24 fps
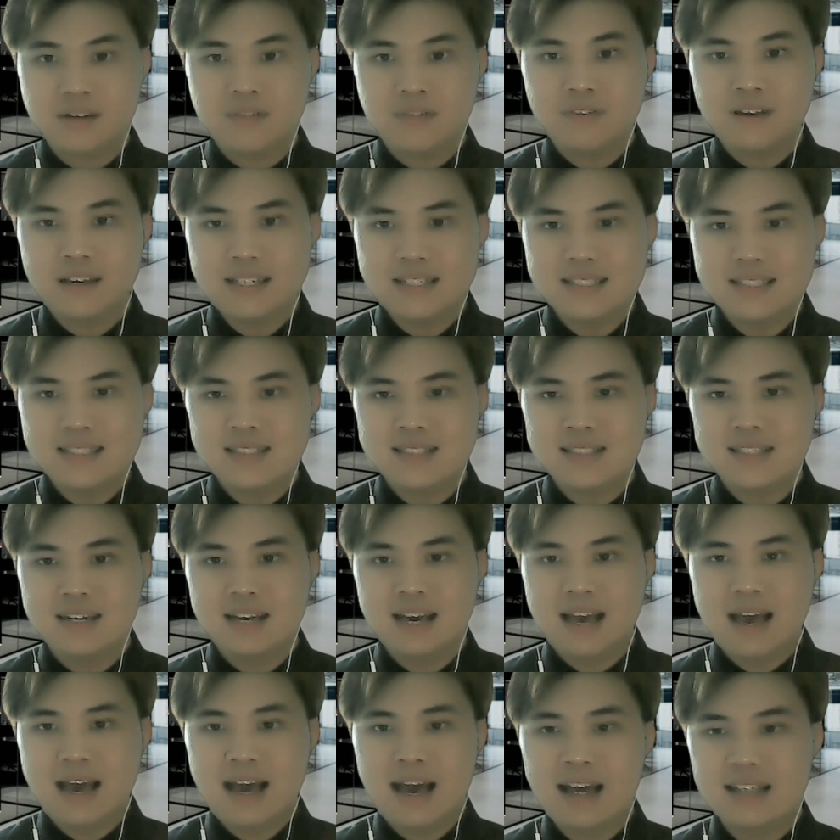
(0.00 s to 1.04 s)
face,
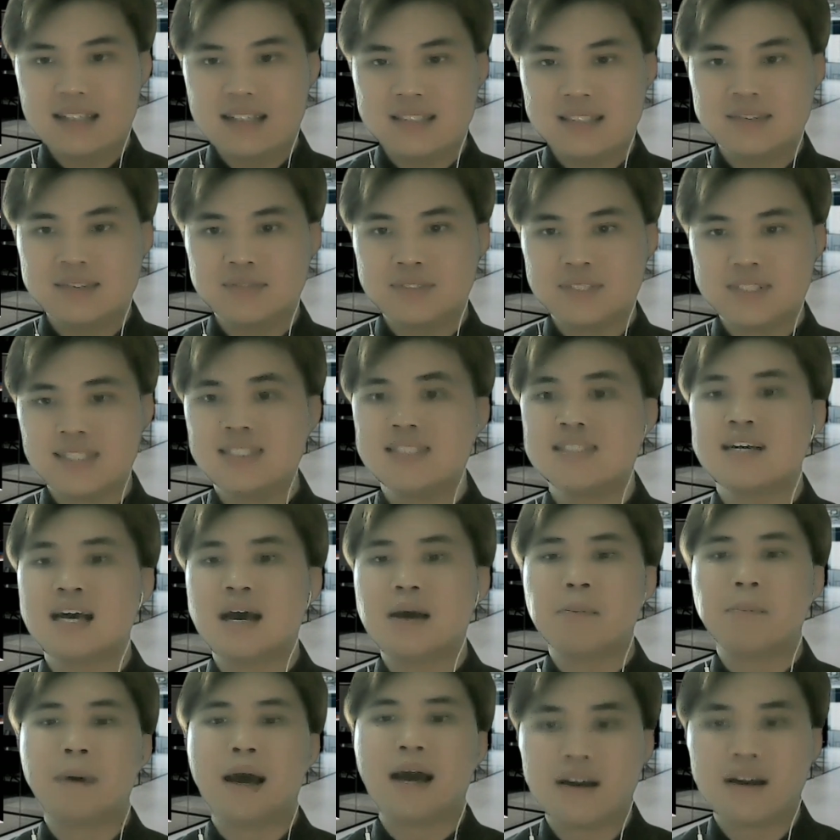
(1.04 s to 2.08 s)
hands,
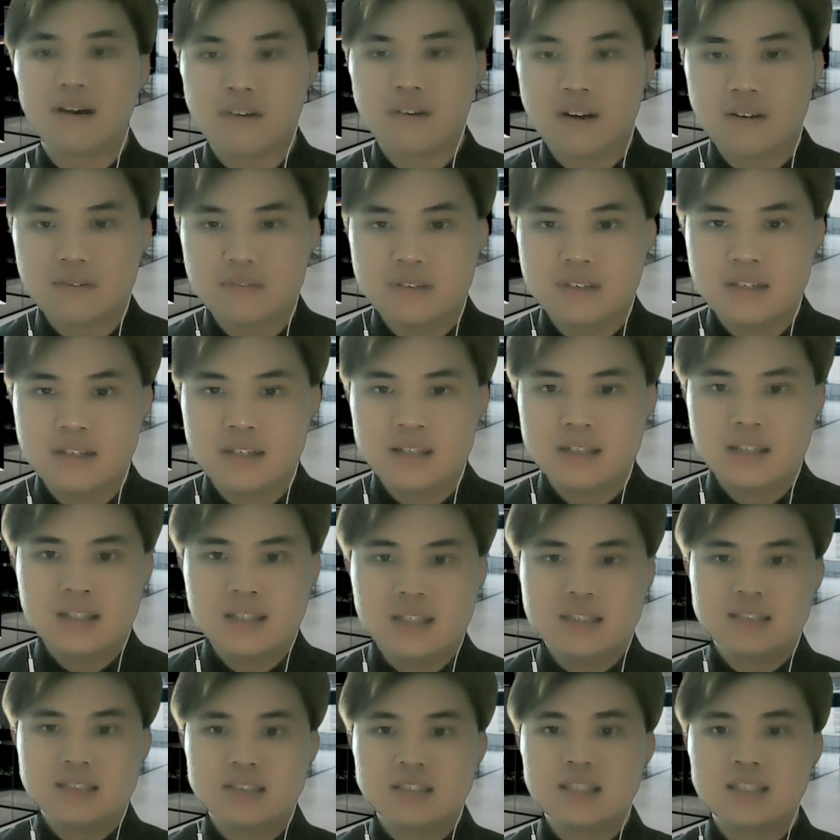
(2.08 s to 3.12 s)
resistor, and background.
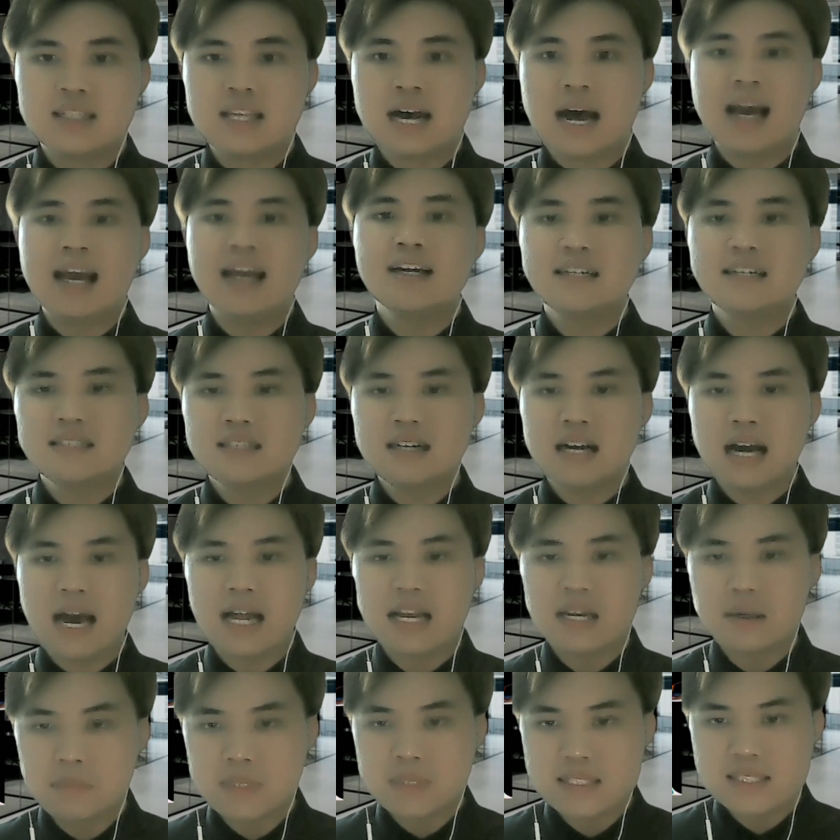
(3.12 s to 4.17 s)
So the diagonal
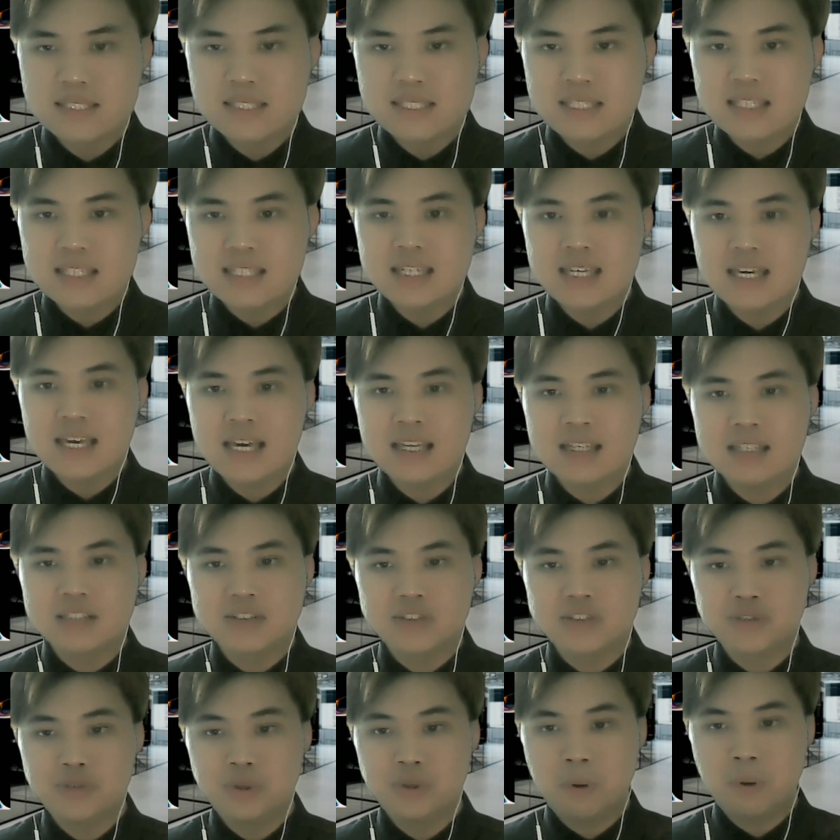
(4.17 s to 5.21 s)
elements indicate the
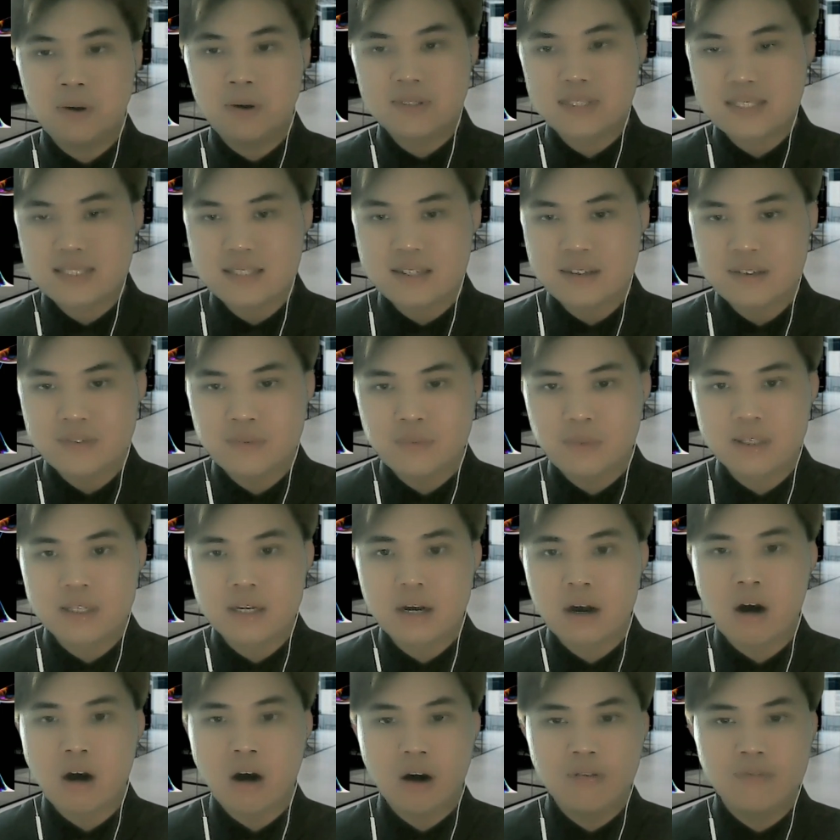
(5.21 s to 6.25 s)
true positives, while
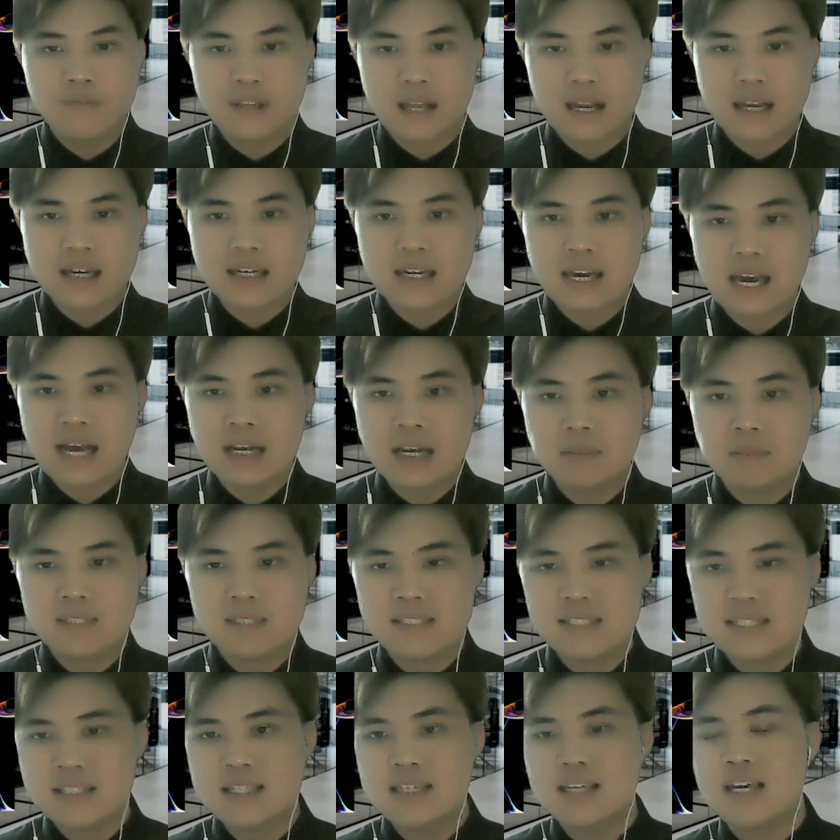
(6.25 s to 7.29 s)
the off-diagonal
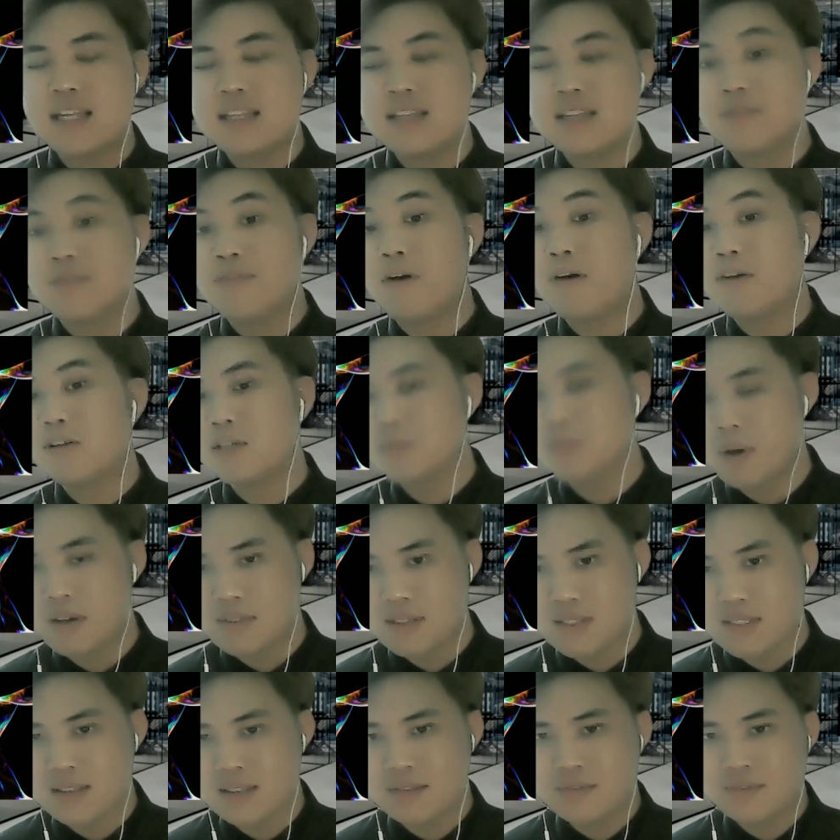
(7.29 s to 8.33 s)
elements indicate the false
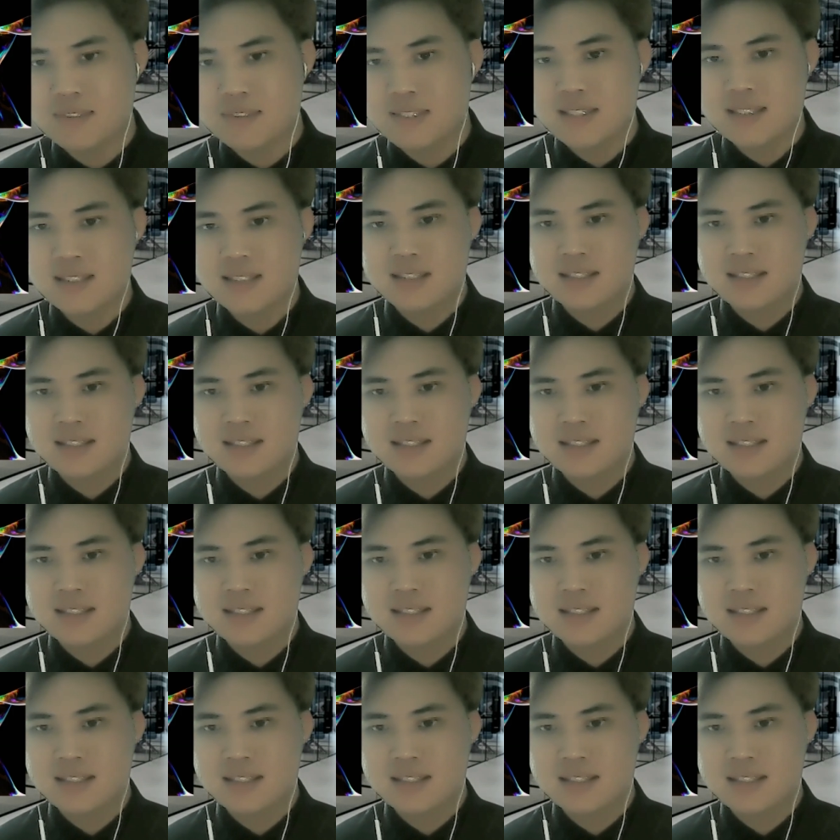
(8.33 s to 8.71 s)
positives.